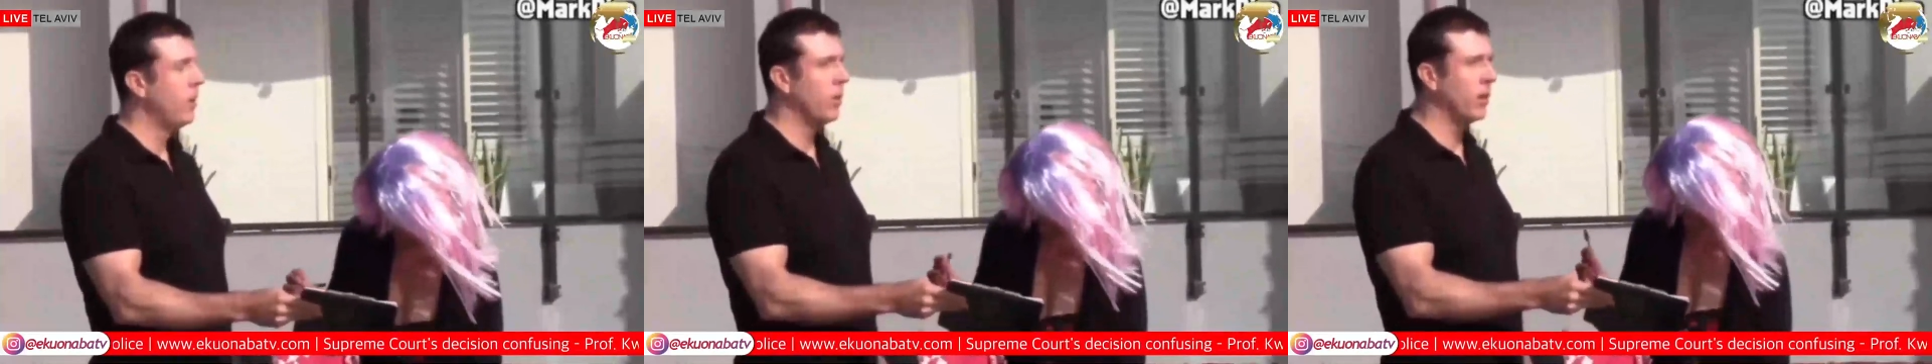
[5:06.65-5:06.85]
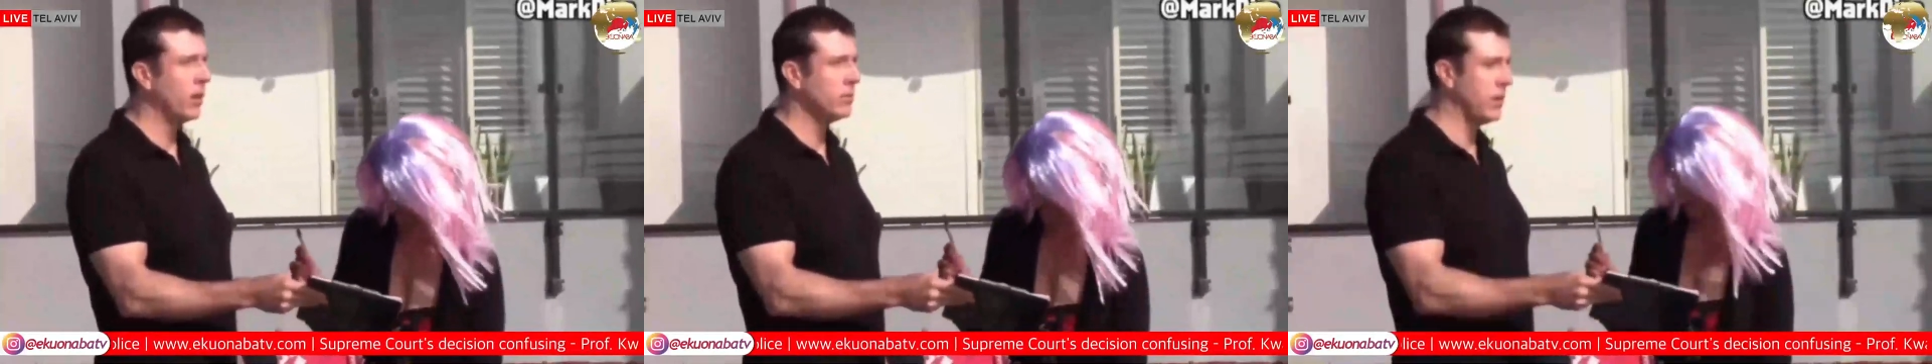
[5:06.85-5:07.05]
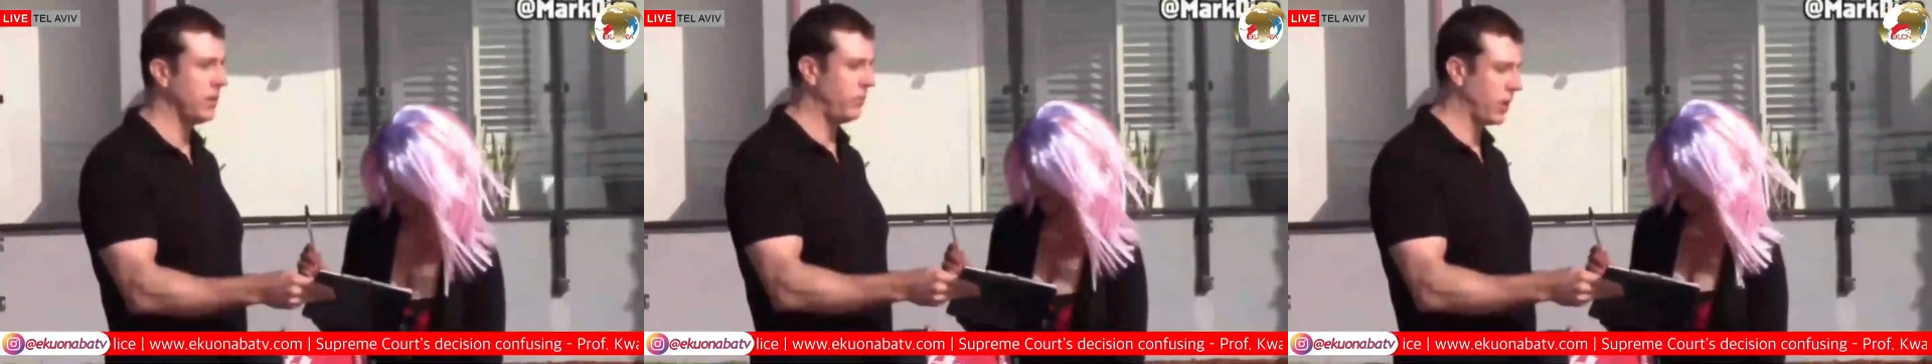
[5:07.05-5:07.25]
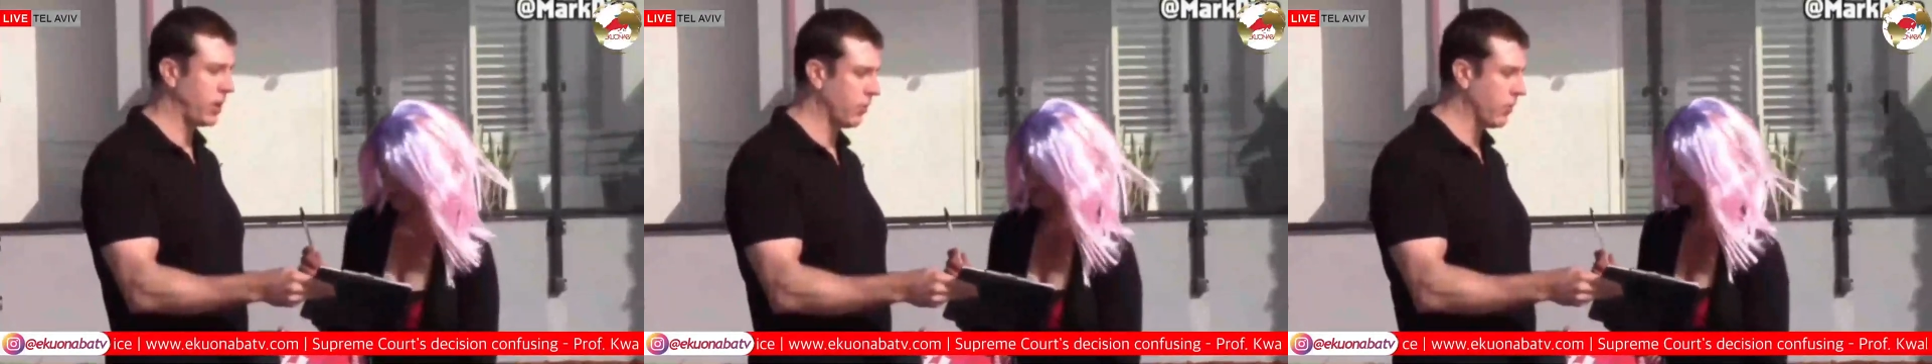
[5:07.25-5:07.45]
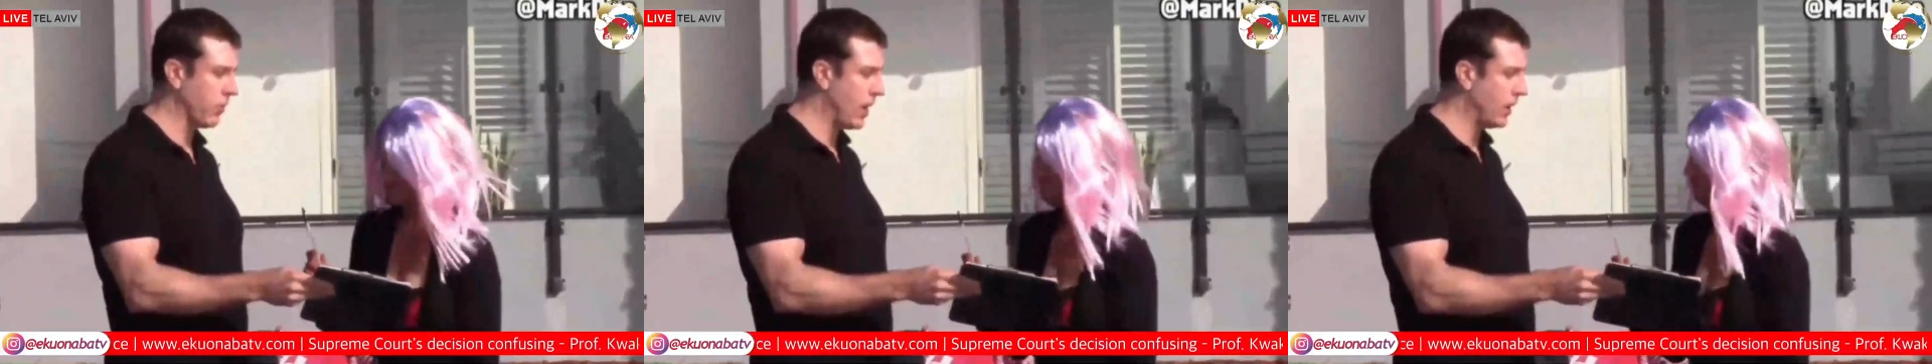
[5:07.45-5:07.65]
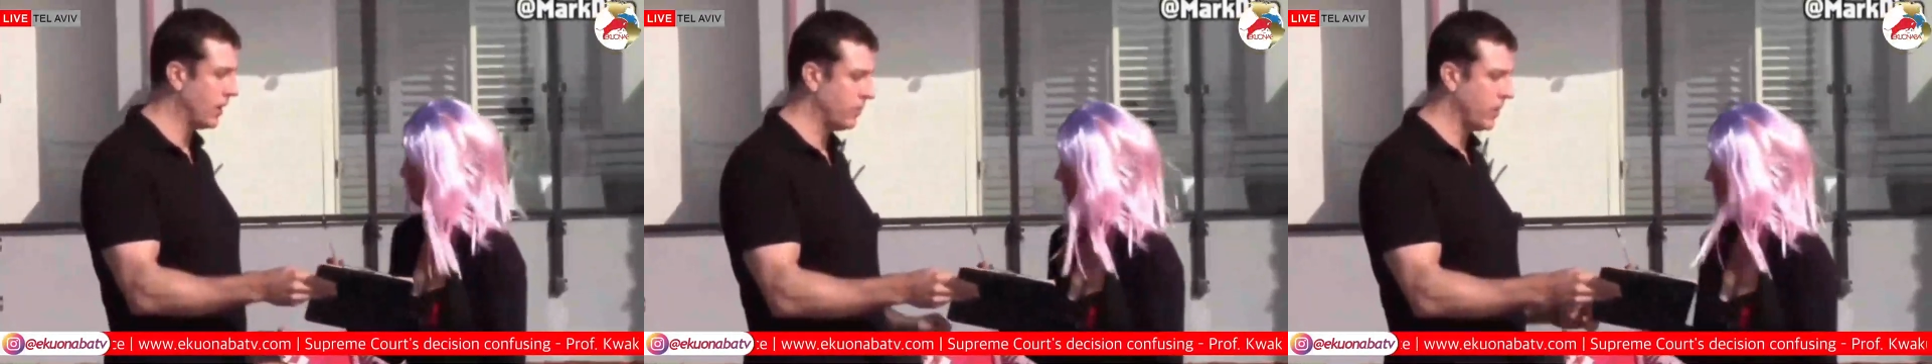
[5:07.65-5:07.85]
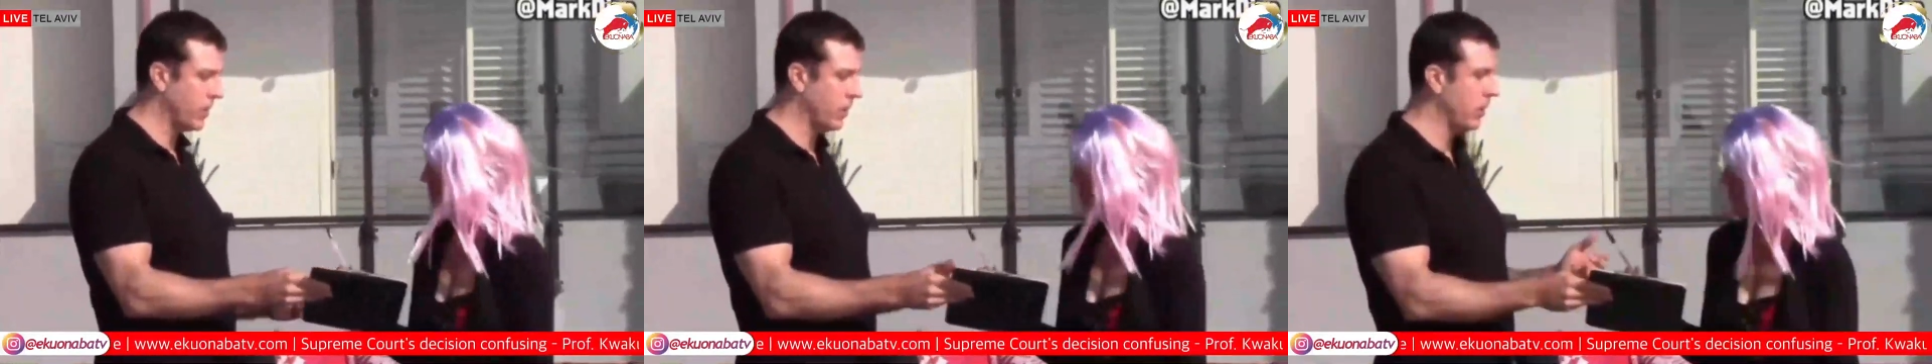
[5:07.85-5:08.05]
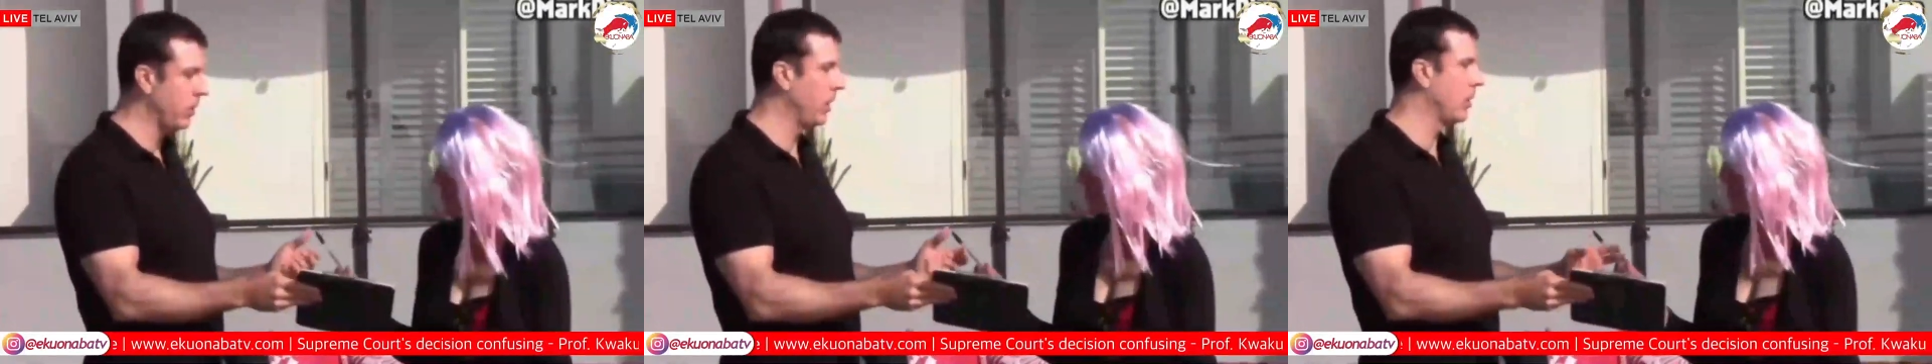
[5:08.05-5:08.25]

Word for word: We're gonna leave the Quran up there though.